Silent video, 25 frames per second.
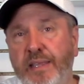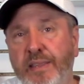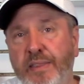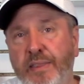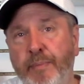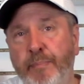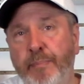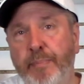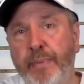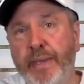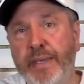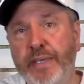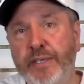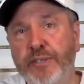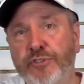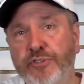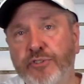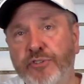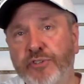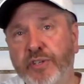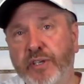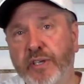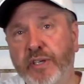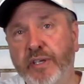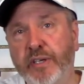the
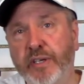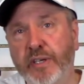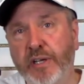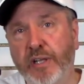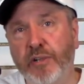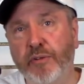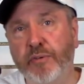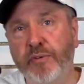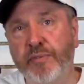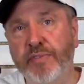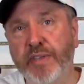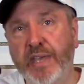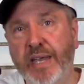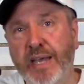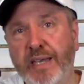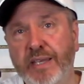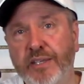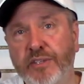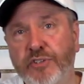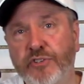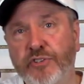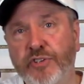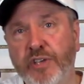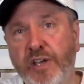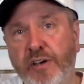base color of the eye
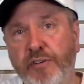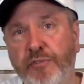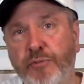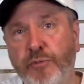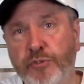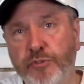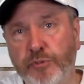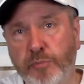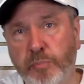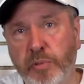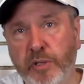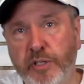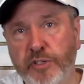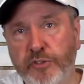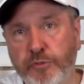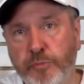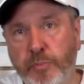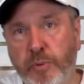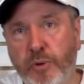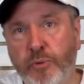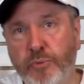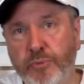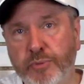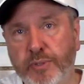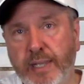itself was bleach
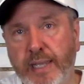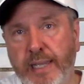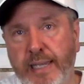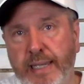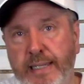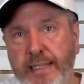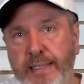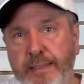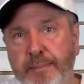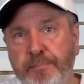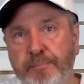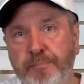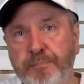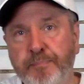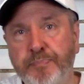bone tan.